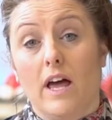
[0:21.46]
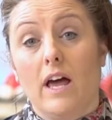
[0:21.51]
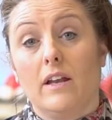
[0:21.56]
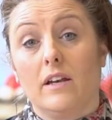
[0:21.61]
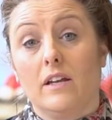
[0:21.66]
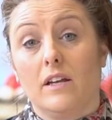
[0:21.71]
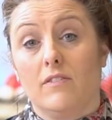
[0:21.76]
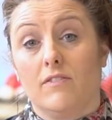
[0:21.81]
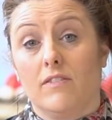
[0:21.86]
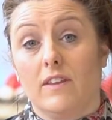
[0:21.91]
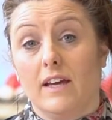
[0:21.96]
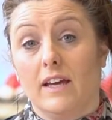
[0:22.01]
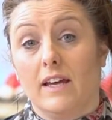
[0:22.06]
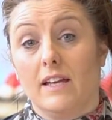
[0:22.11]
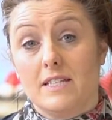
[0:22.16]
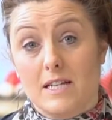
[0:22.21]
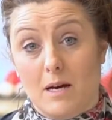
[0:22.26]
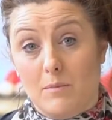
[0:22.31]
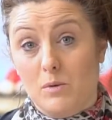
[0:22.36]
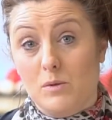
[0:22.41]
out if
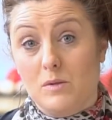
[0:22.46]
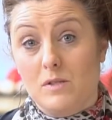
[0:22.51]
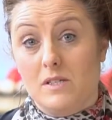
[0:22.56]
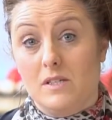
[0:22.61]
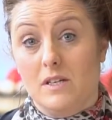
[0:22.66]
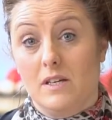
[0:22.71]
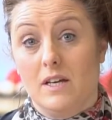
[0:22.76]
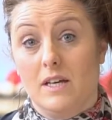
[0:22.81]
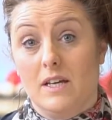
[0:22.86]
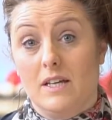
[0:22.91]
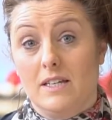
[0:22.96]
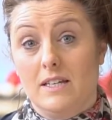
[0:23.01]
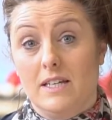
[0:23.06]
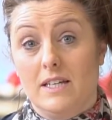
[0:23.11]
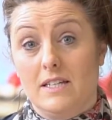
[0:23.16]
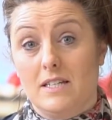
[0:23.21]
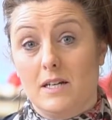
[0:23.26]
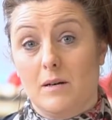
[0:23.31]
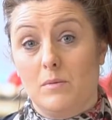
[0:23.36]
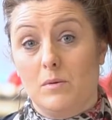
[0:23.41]
they're doubles
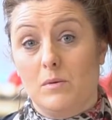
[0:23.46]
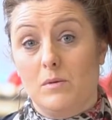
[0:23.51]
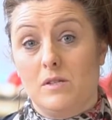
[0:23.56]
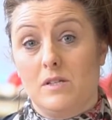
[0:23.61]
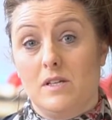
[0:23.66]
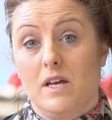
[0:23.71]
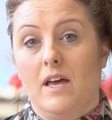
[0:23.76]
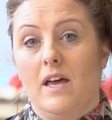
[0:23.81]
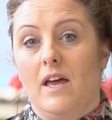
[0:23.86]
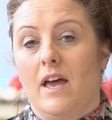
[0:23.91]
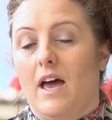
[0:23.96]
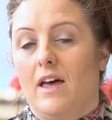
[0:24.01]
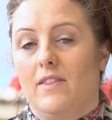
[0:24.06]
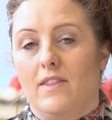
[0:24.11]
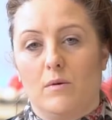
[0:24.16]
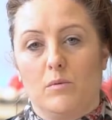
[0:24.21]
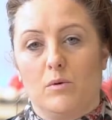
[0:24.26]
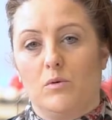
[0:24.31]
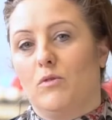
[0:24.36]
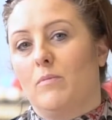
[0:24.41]
near doubles,
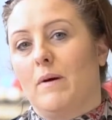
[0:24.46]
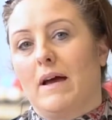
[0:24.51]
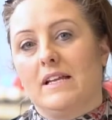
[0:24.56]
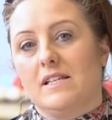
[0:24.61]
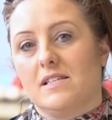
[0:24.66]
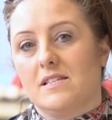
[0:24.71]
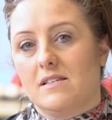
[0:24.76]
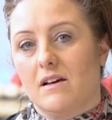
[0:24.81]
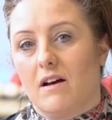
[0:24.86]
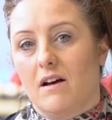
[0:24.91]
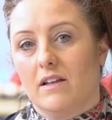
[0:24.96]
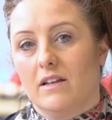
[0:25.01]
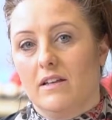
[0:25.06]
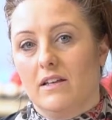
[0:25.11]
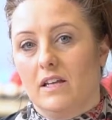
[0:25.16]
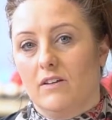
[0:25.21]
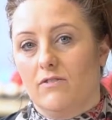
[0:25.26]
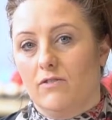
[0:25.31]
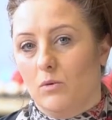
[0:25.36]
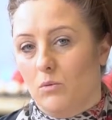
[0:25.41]
and they would remain
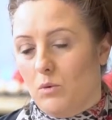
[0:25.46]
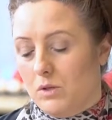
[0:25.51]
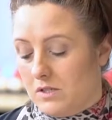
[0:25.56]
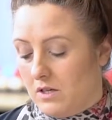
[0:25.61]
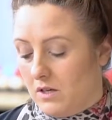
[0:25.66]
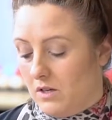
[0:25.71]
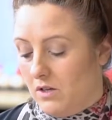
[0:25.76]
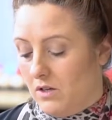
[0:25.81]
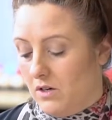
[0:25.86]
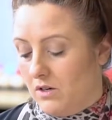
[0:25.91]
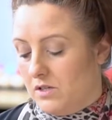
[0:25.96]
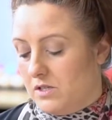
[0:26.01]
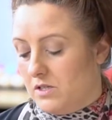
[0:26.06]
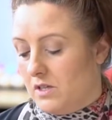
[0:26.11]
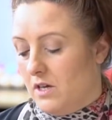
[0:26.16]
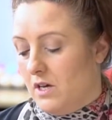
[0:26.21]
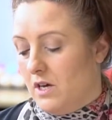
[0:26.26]
silent if it wasn't close.